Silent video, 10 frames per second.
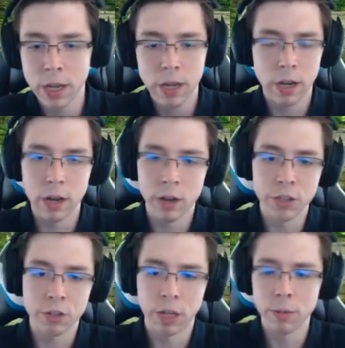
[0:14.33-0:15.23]
on
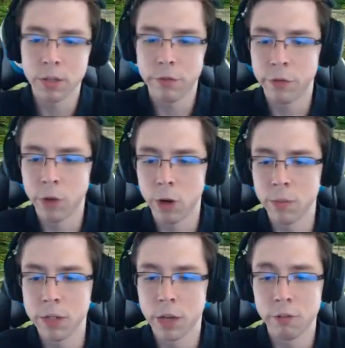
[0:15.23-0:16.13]
streams, on
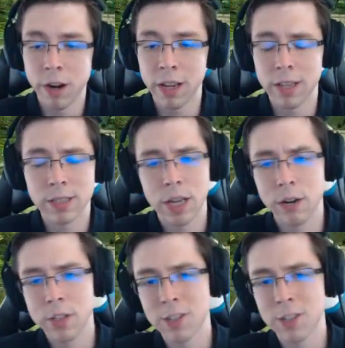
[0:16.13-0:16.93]
forums, on Reddit, etc.,